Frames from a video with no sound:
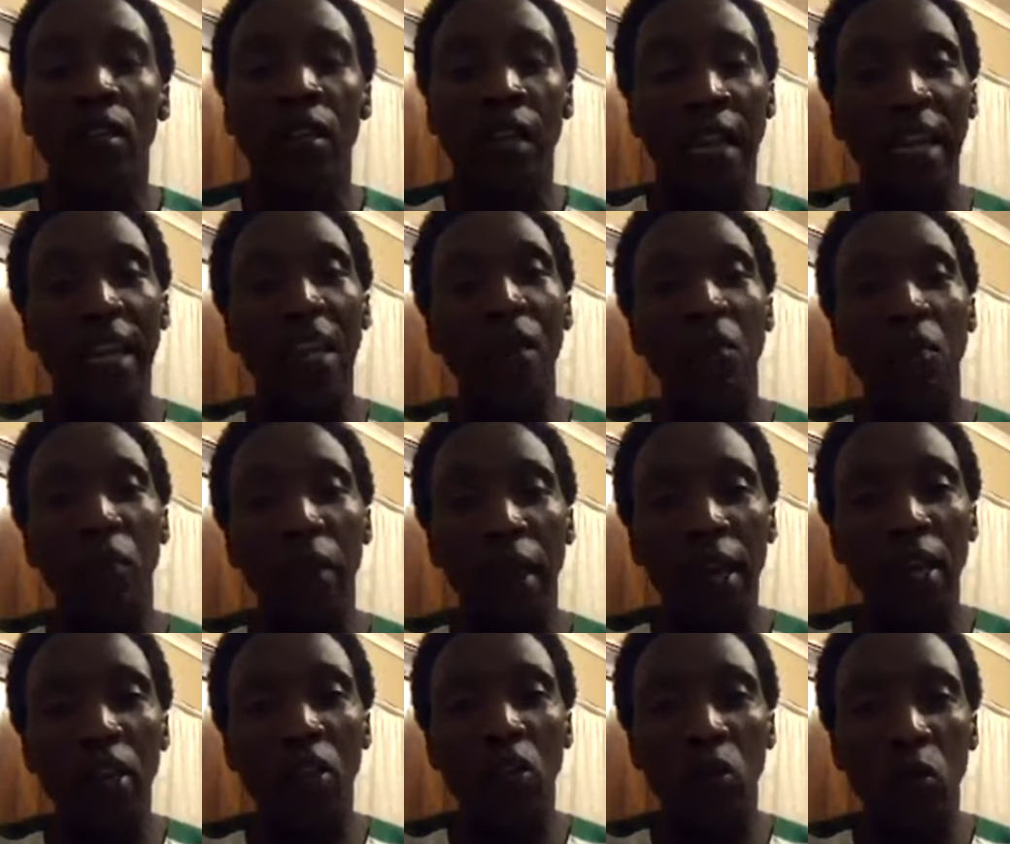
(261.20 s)
getting
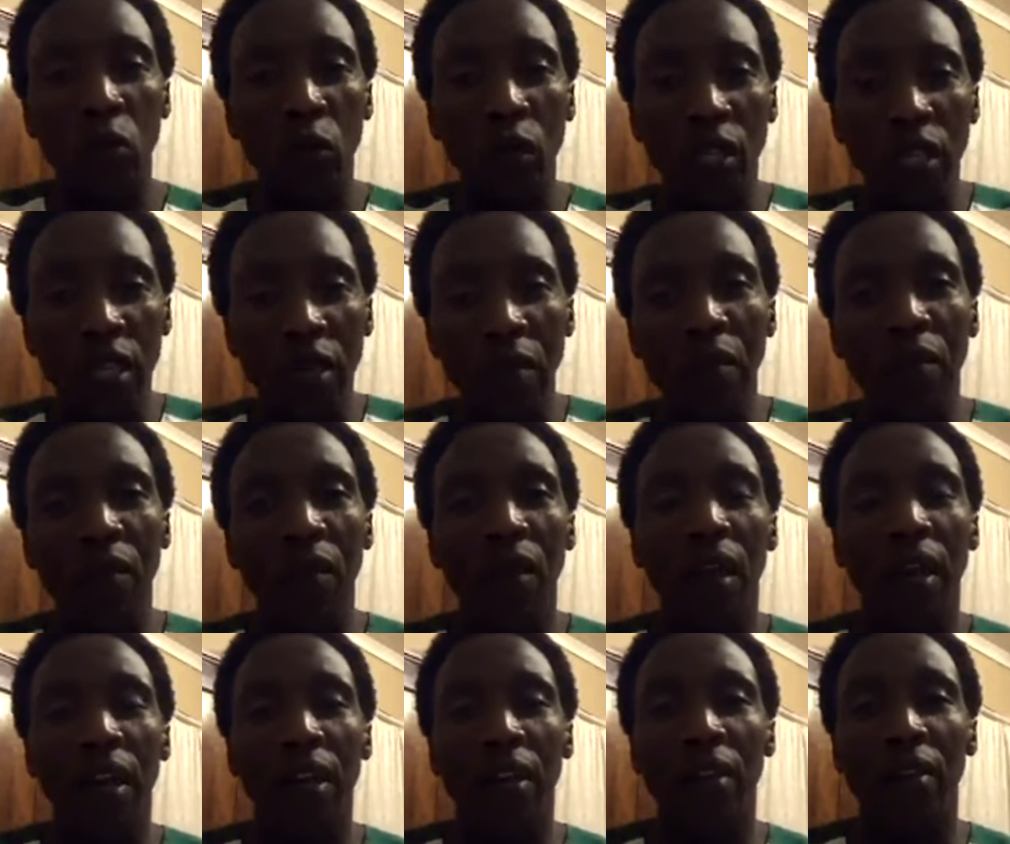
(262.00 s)
back to him
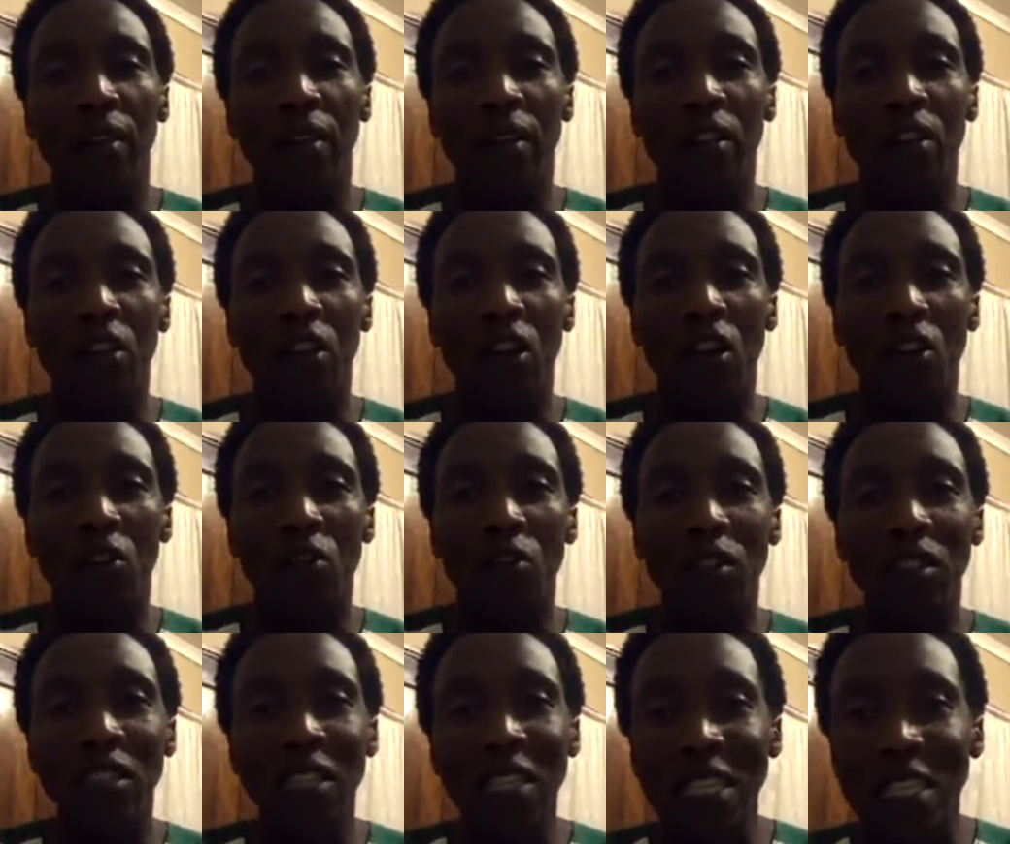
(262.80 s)
and, you know,
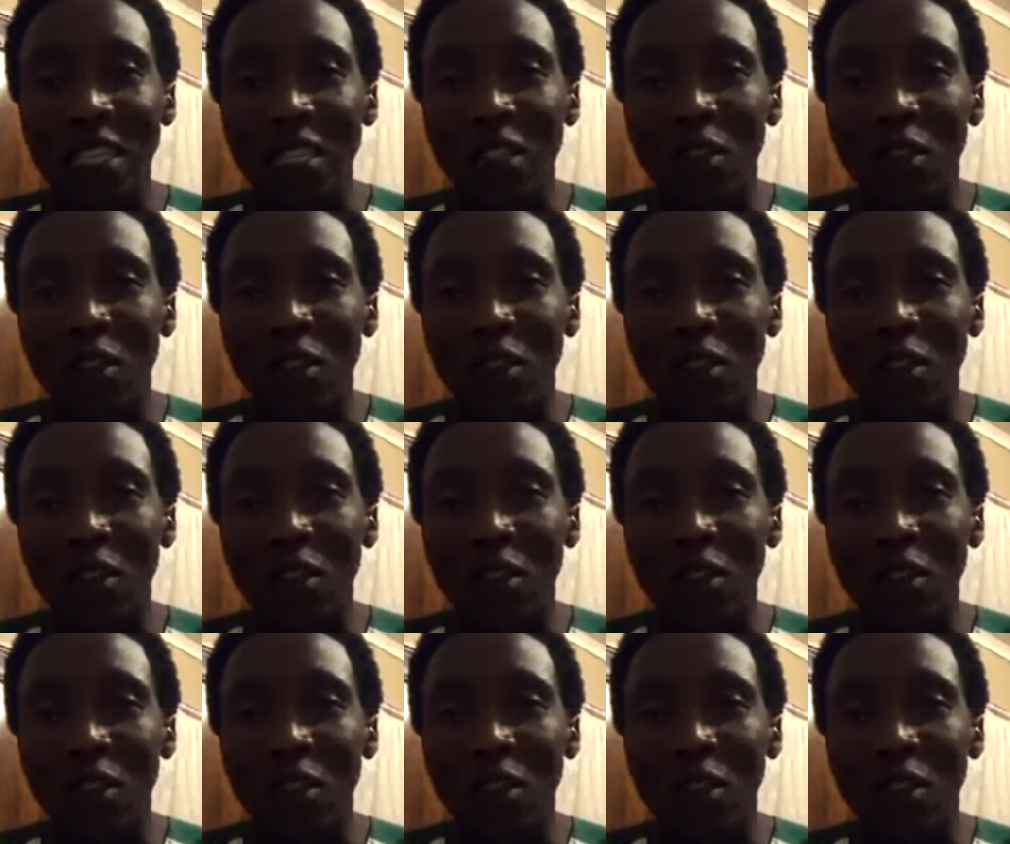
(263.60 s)
his